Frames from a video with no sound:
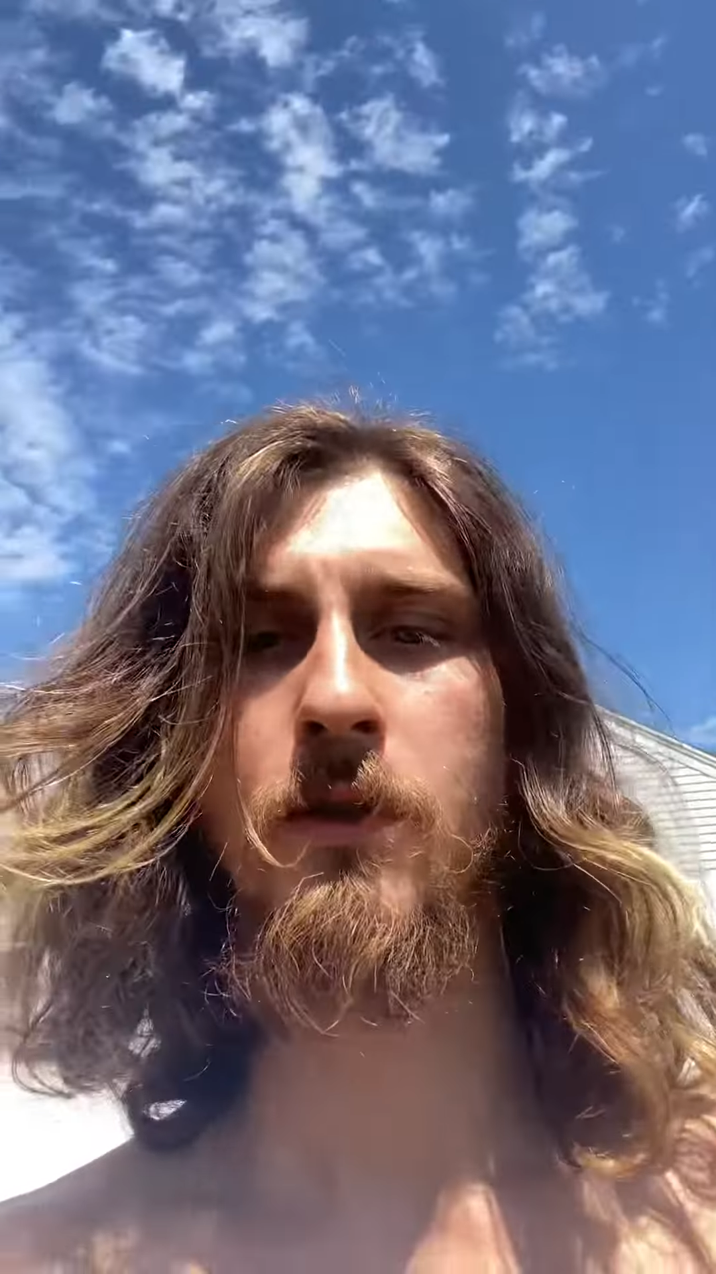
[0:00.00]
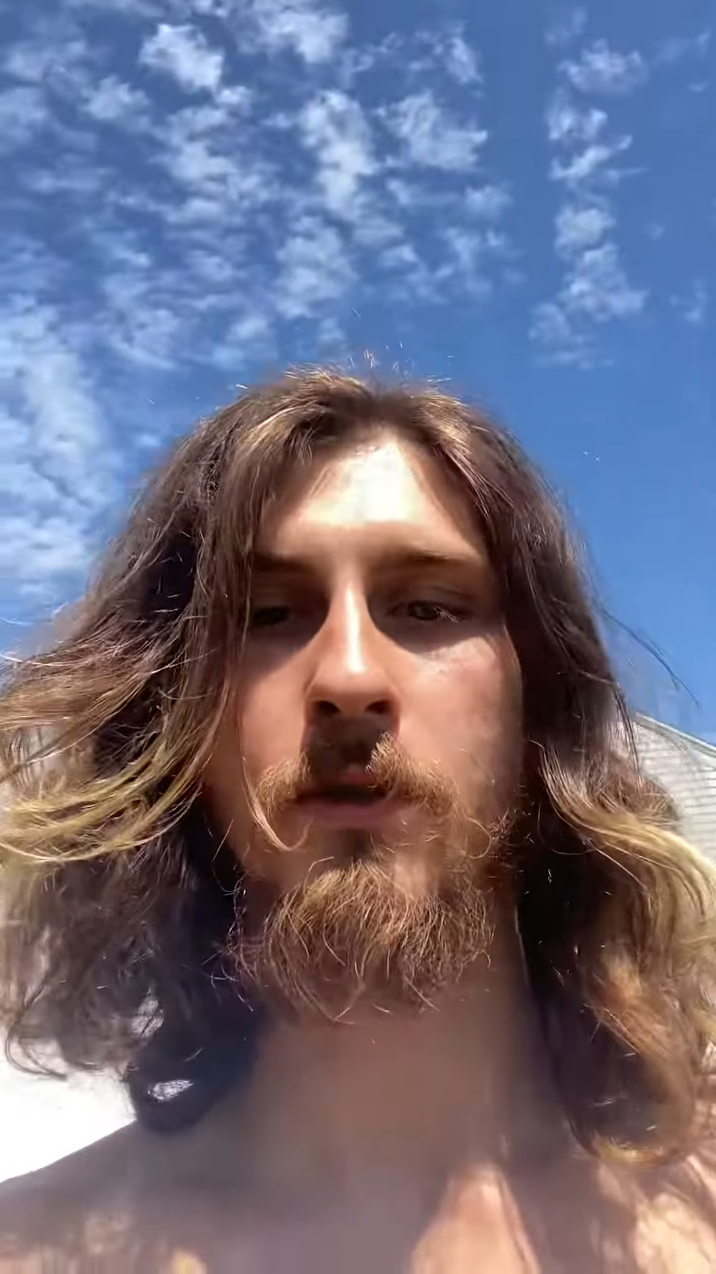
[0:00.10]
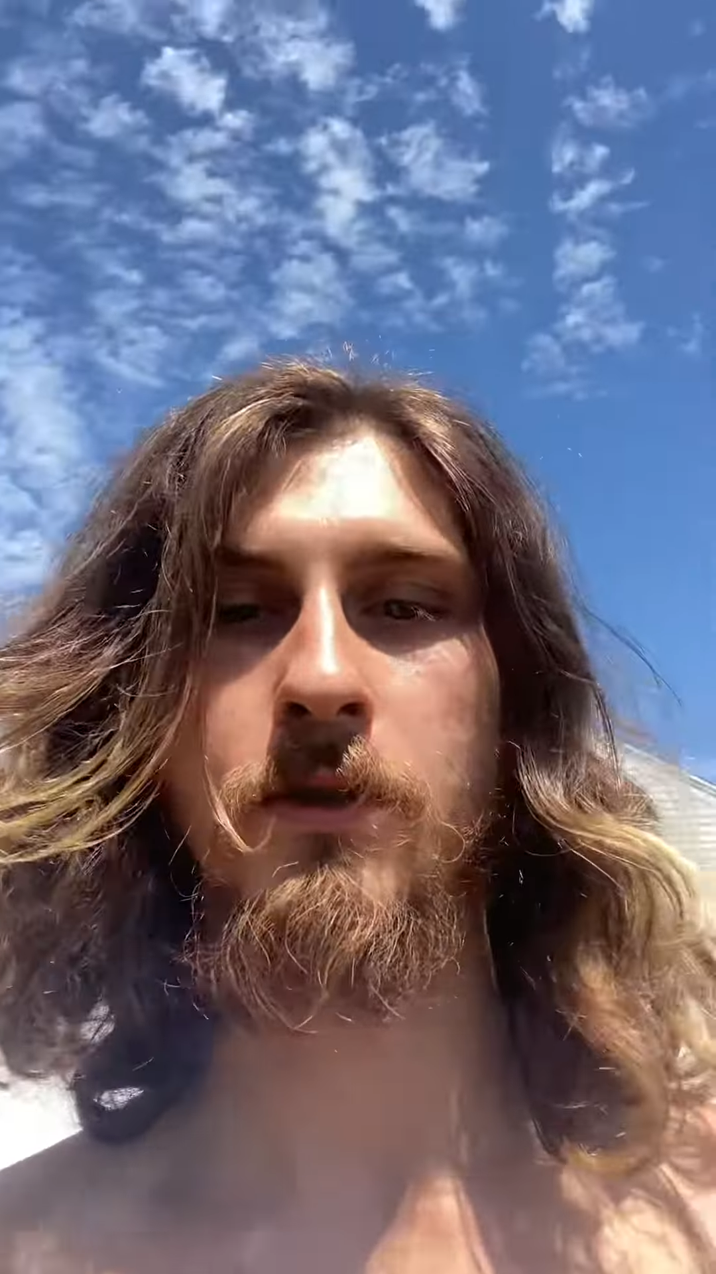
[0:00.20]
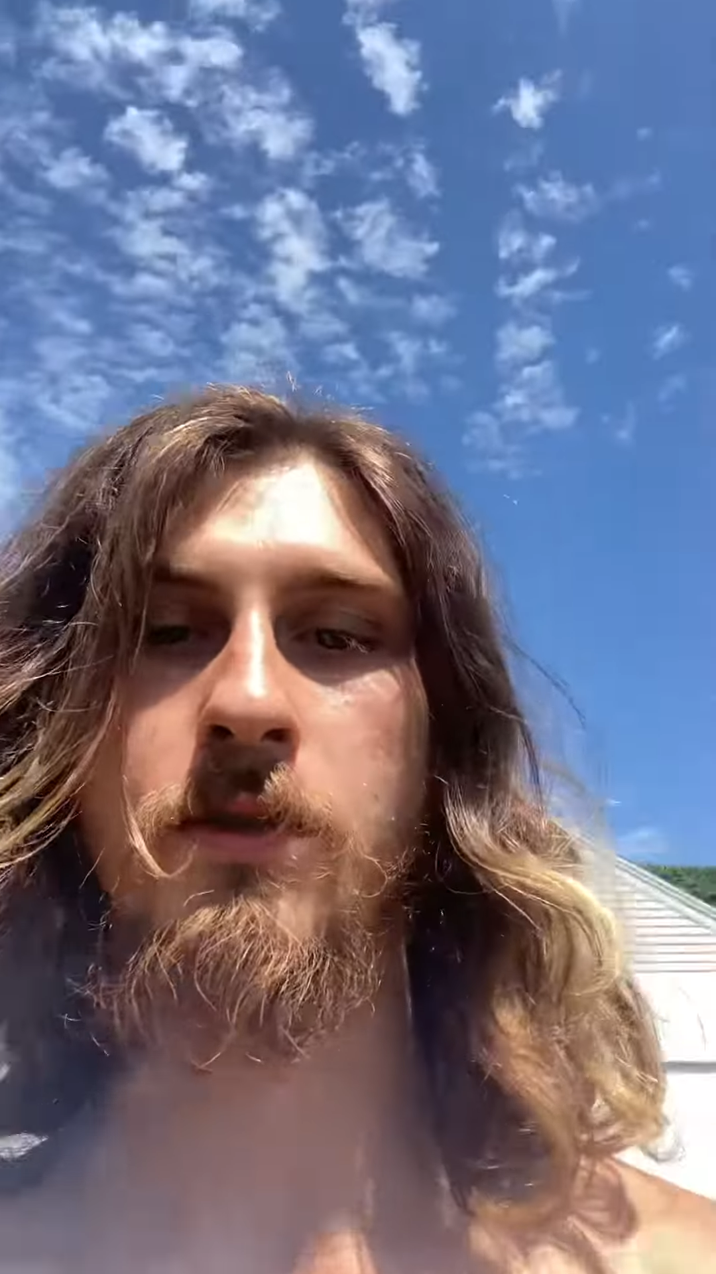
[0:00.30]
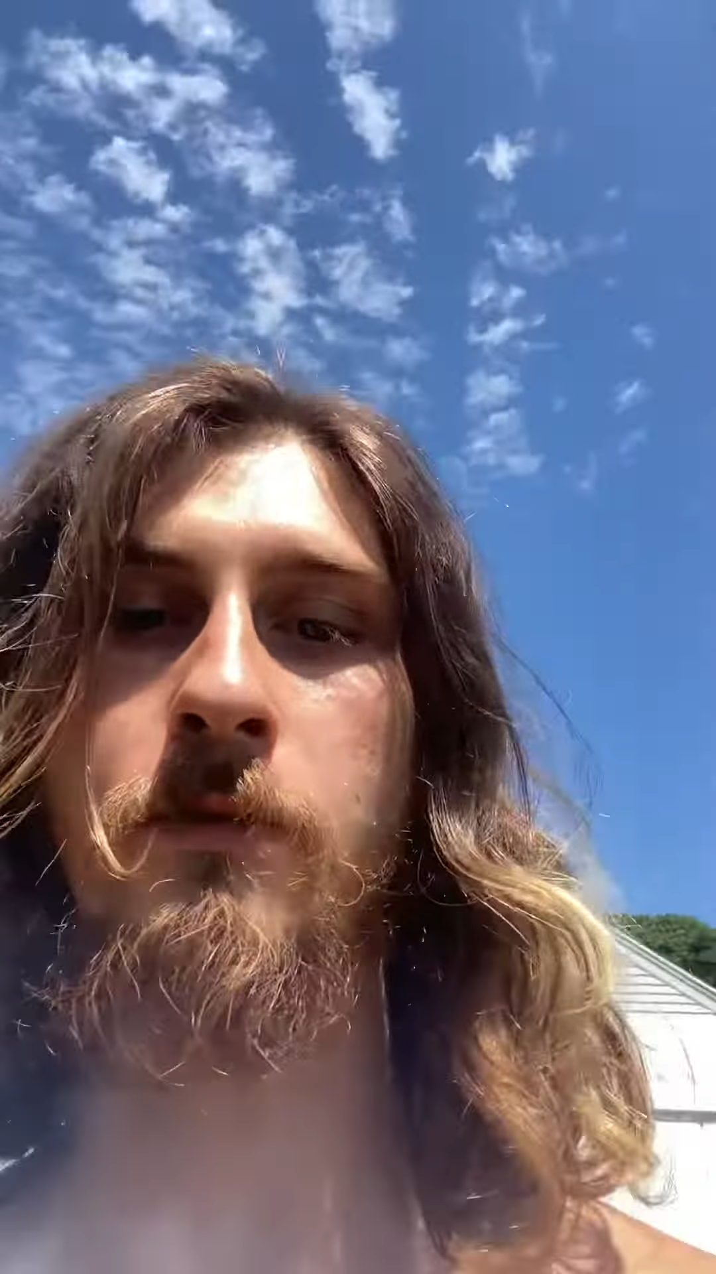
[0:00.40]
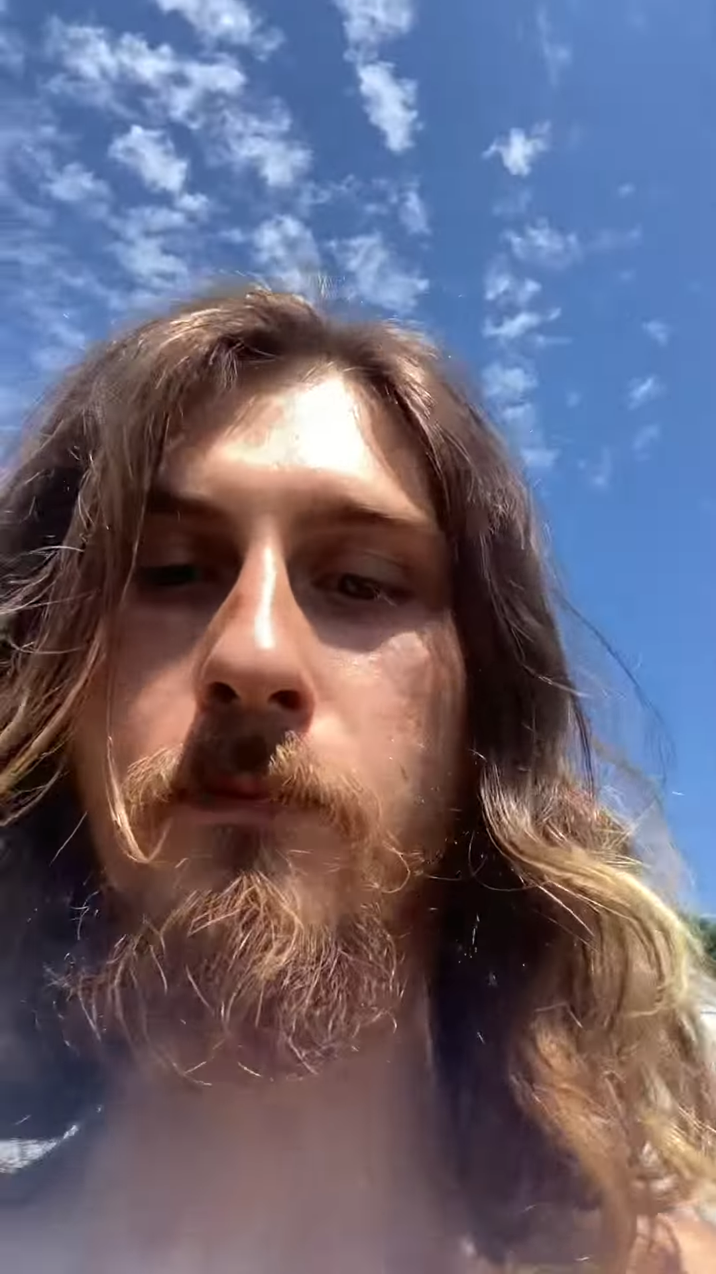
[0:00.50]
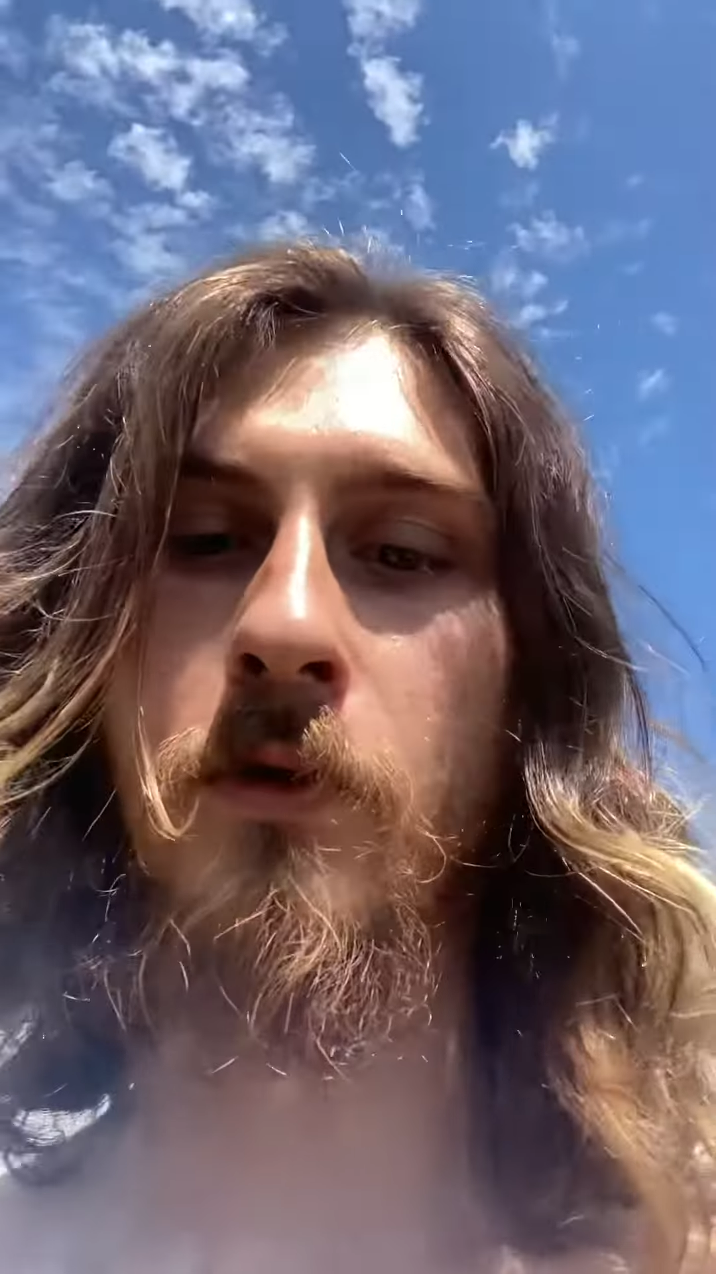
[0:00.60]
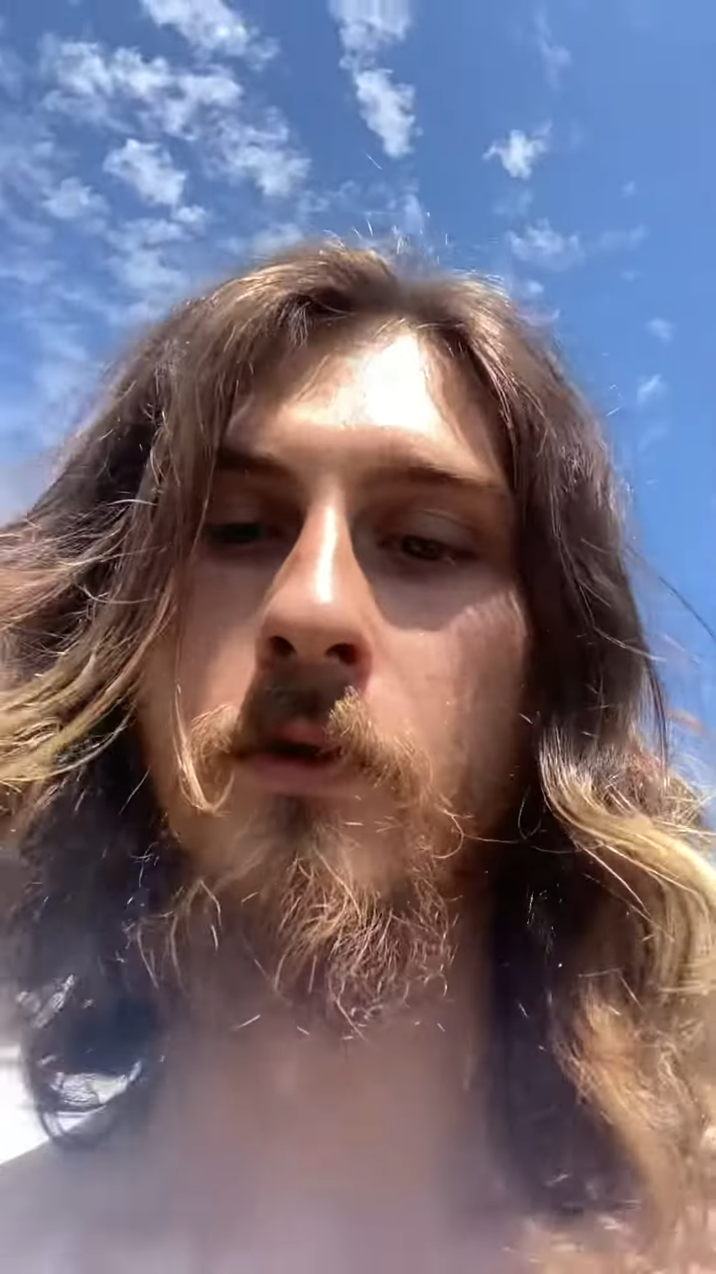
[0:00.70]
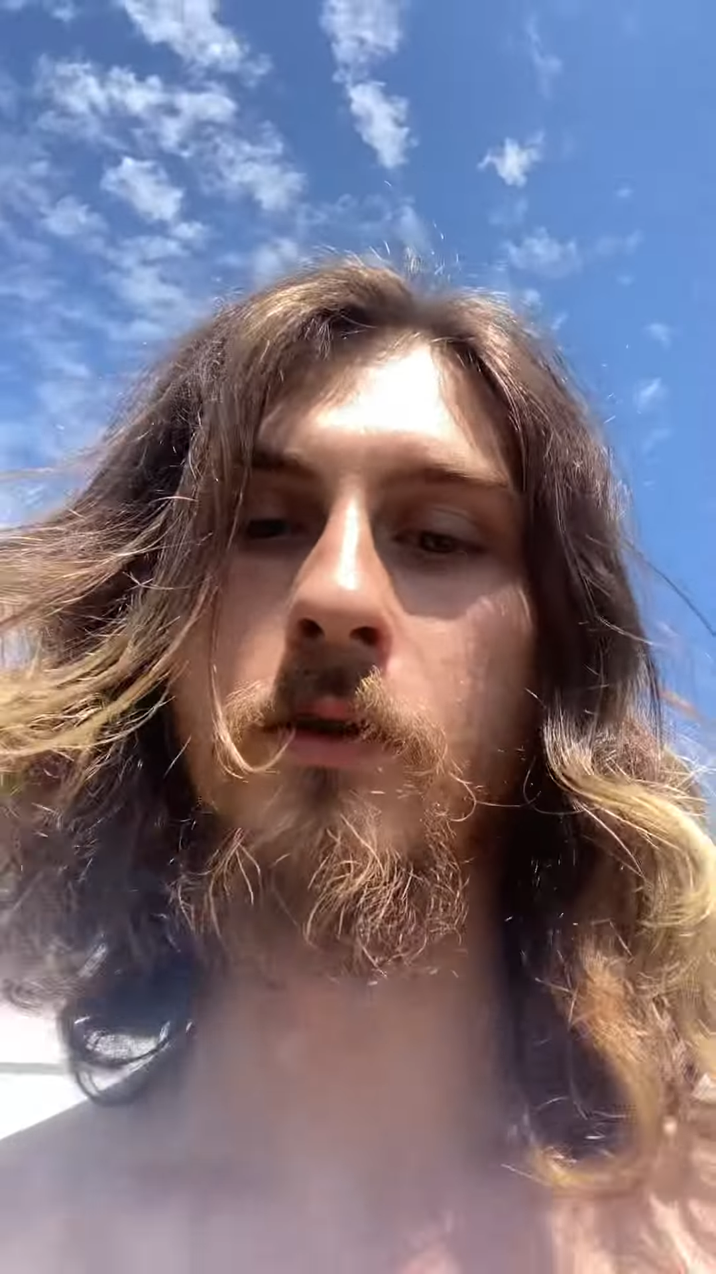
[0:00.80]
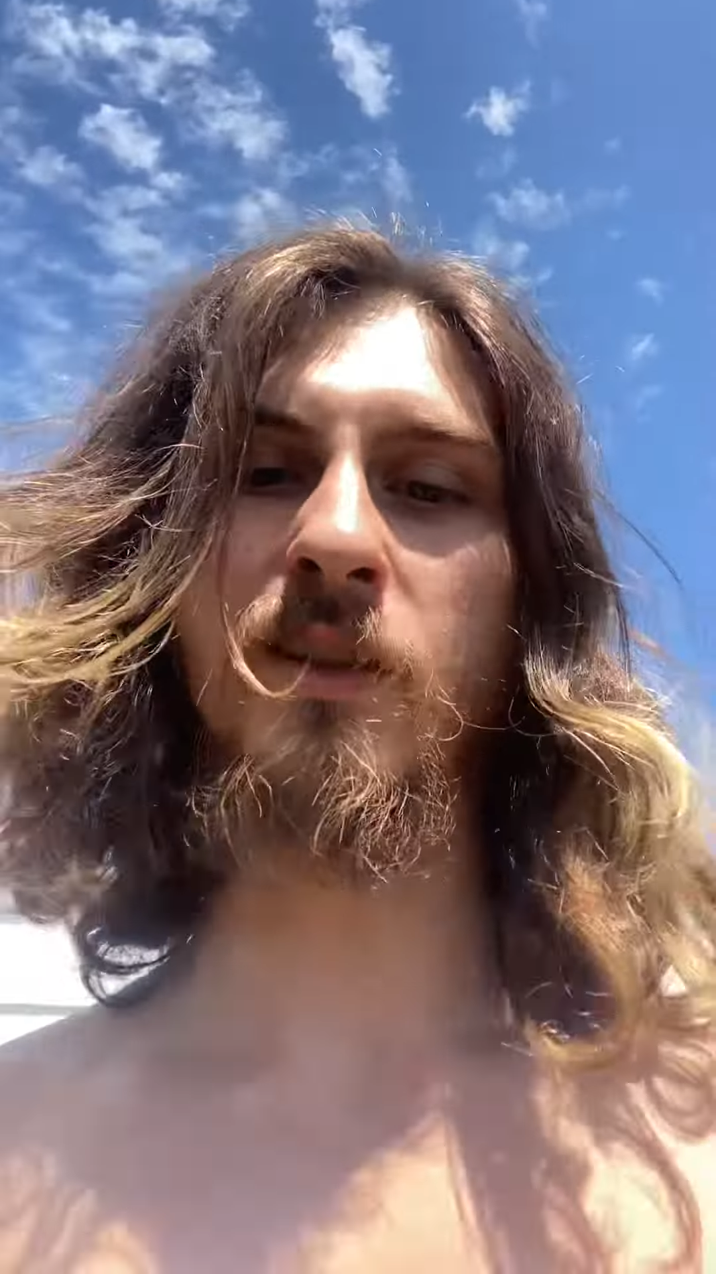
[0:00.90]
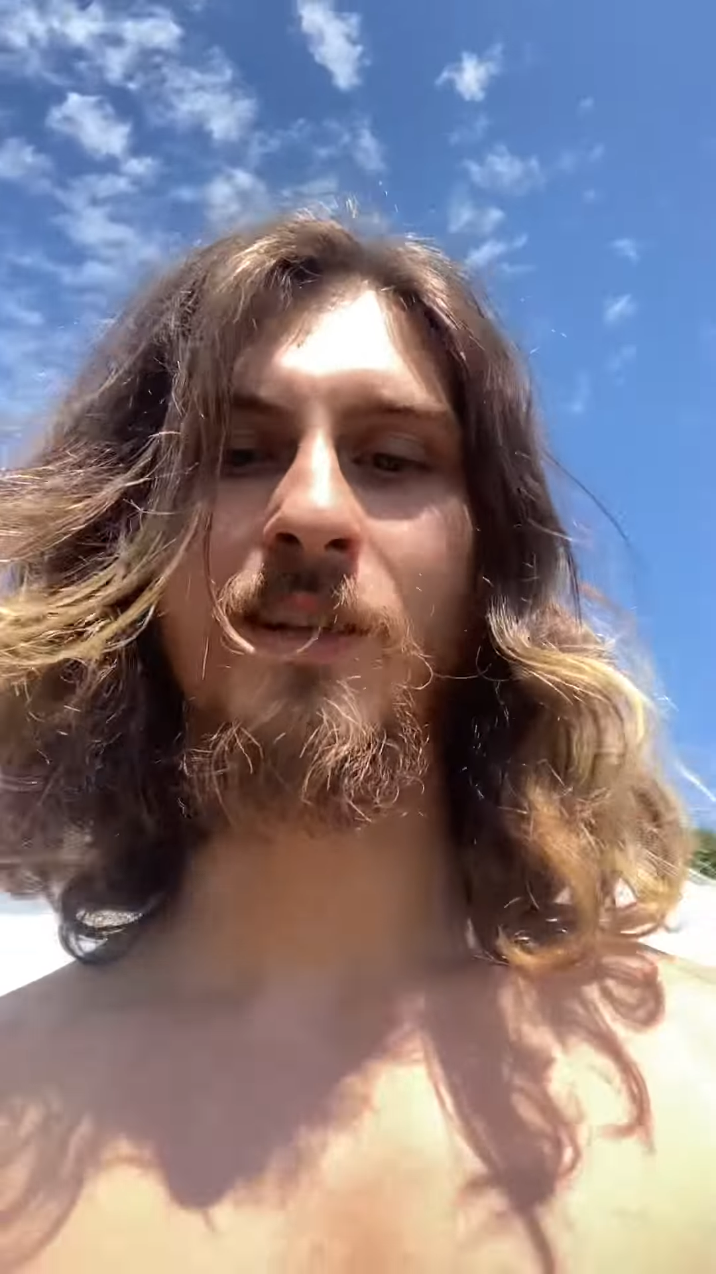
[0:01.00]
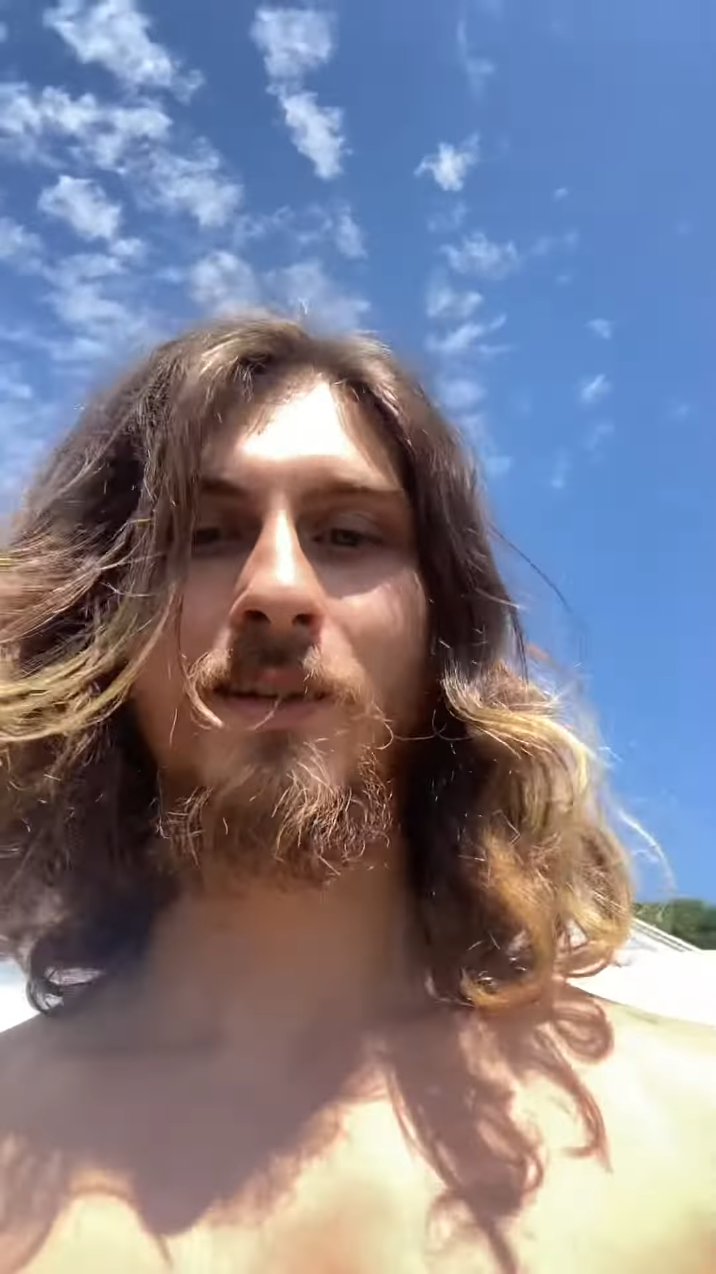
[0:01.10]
It's your boy,